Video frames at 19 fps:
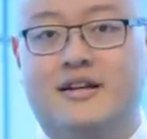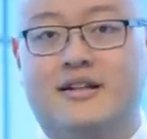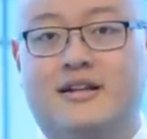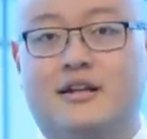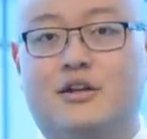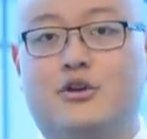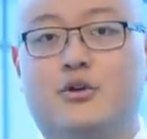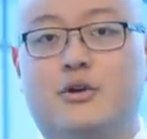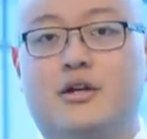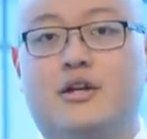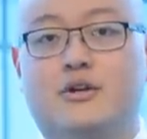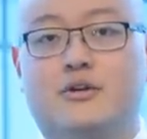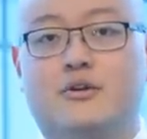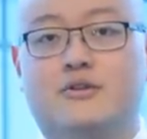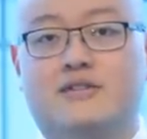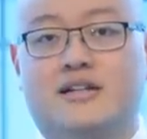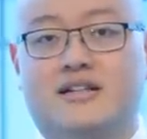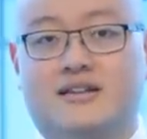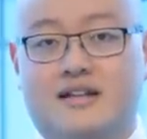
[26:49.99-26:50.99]
that you can
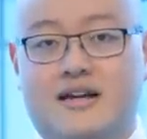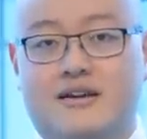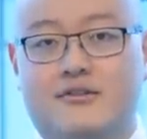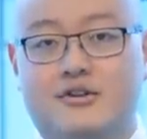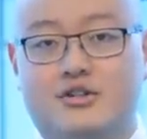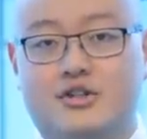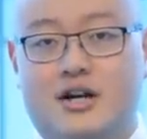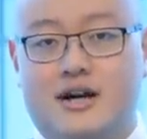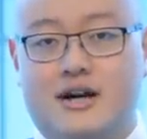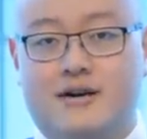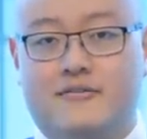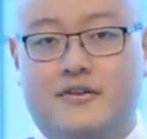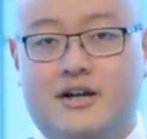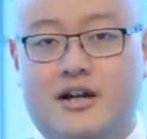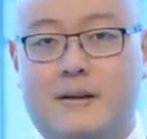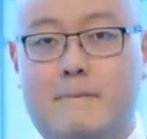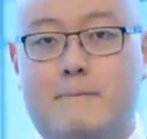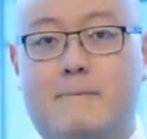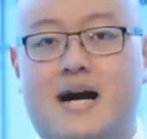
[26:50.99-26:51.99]
use and leverage off
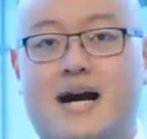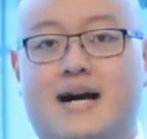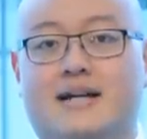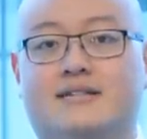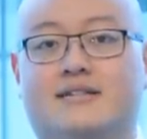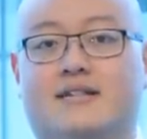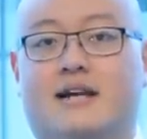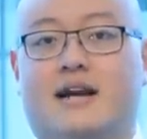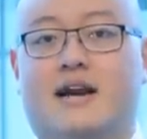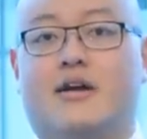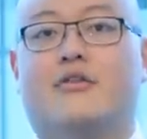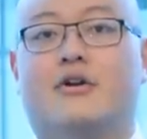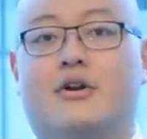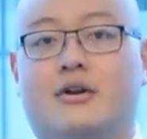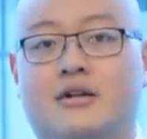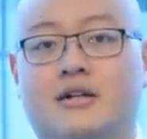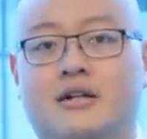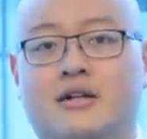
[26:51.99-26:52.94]
and combine together.